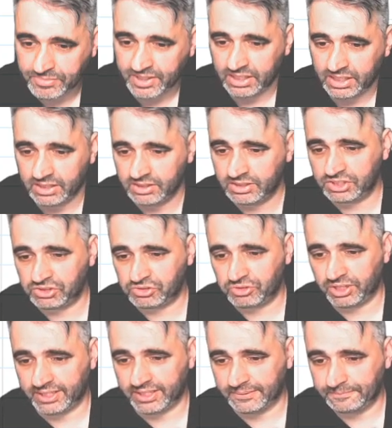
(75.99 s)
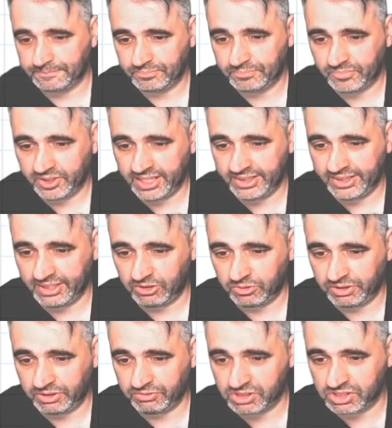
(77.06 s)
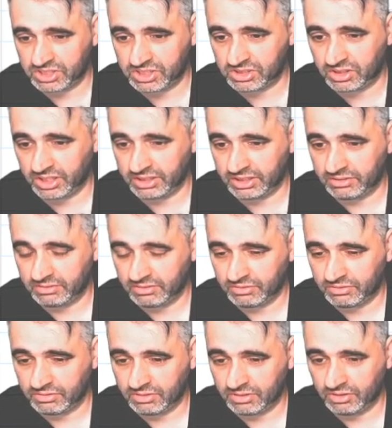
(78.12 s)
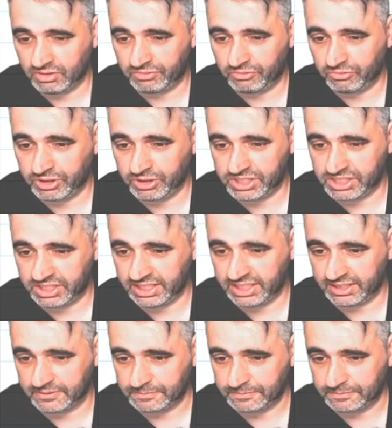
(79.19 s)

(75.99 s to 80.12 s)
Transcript: So let's try that. And that would give us this line of reasoning here.